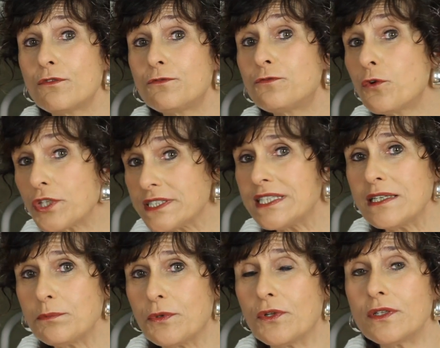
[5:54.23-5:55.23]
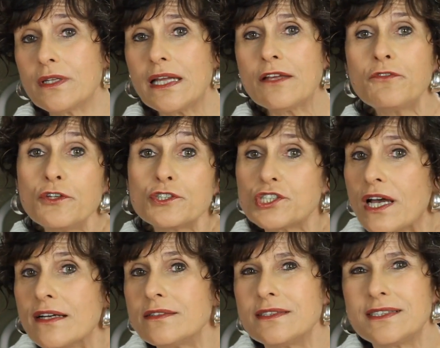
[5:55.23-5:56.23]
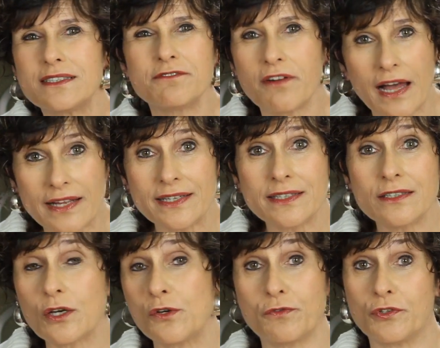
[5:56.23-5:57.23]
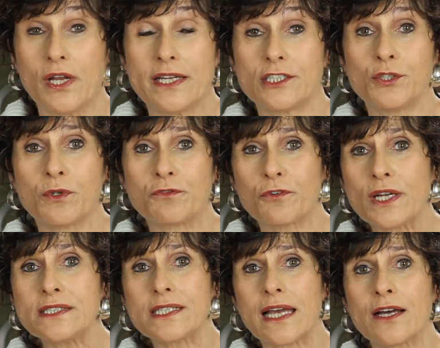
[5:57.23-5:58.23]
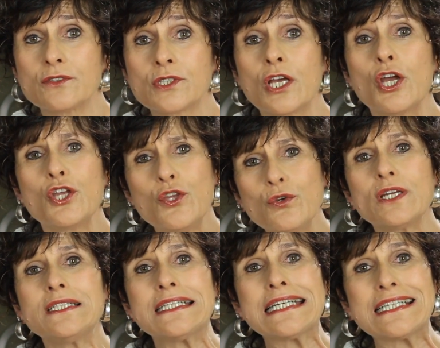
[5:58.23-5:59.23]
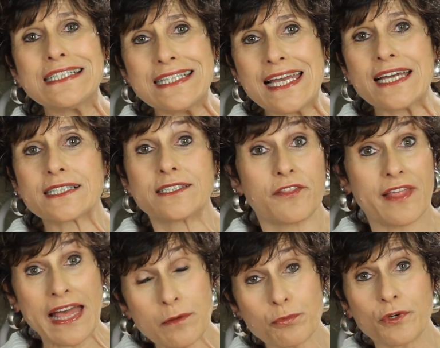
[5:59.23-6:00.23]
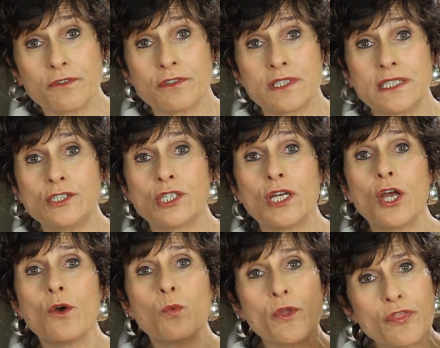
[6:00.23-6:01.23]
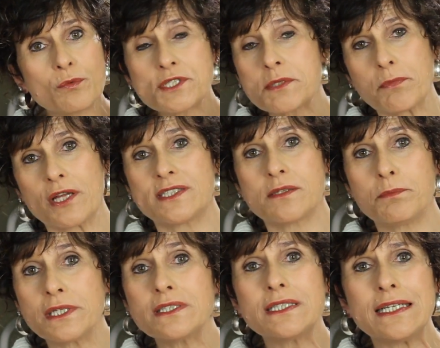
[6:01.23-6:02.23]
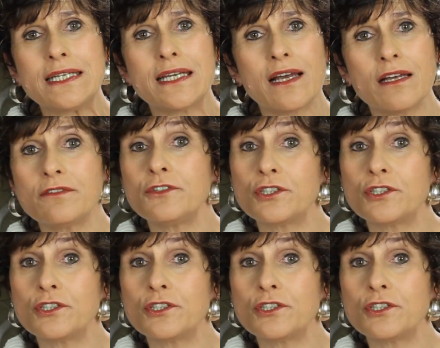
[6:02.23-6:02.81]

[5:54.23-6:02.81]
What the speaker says: For example, if your child is invited overnight to a friend's house, you can connect that privilege with the responsibility of